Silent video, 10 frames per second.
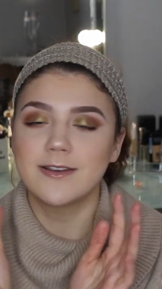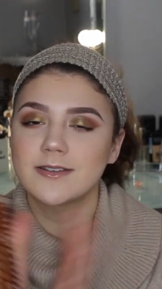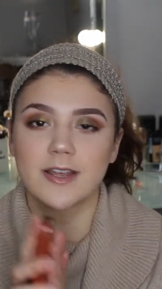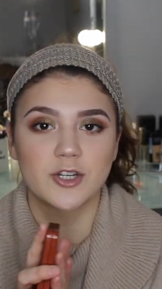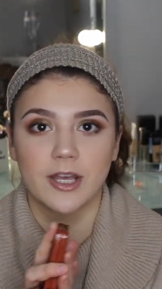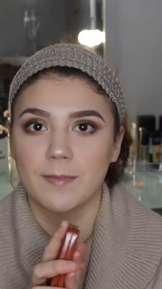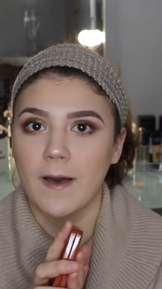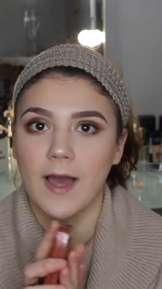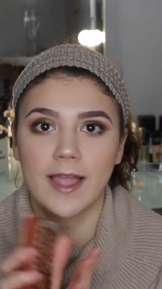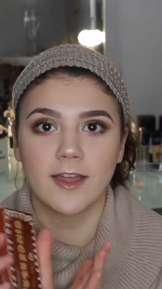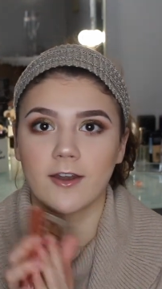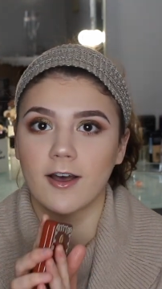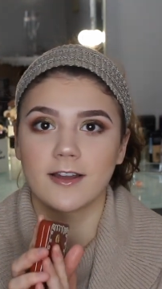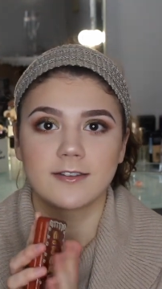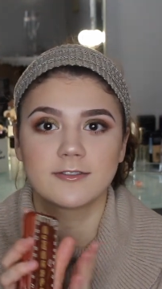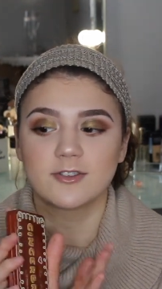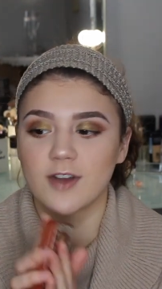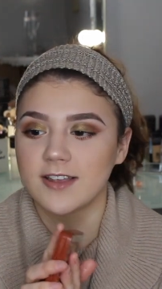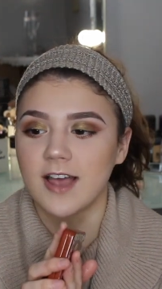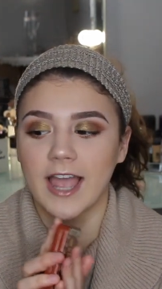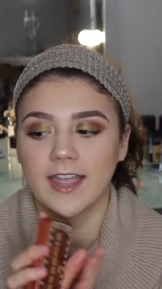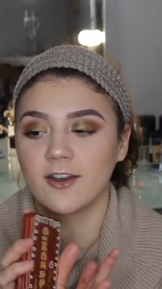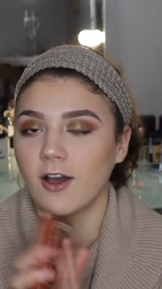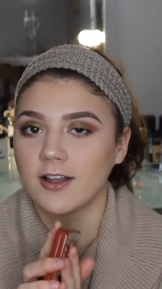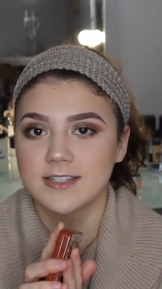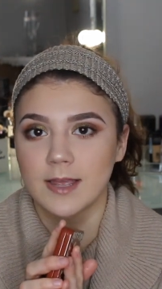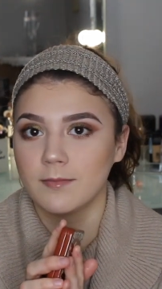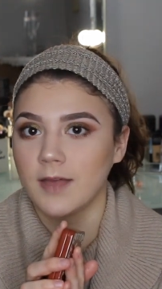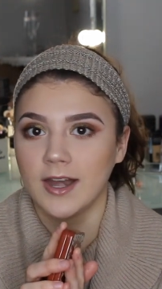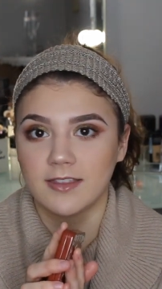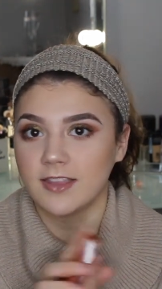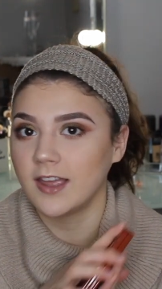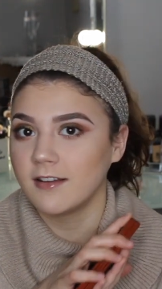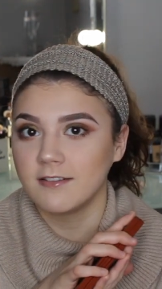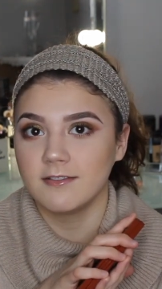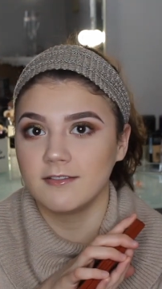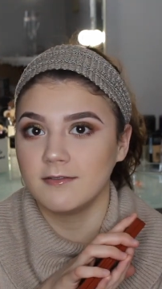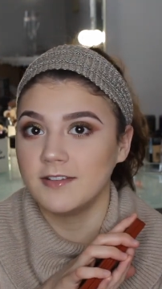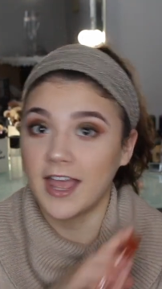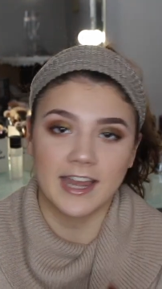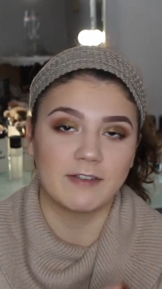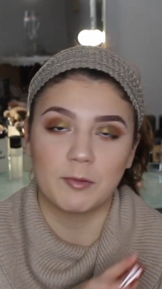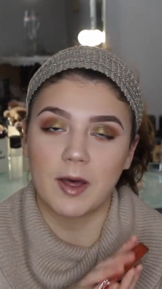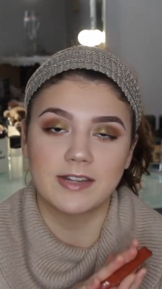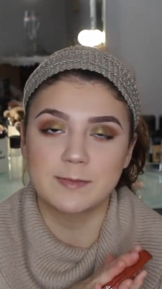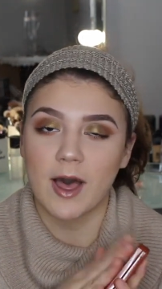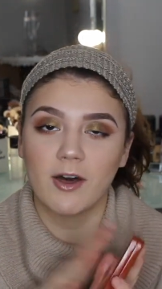It's just such a good palette. I cannot say anything negative about this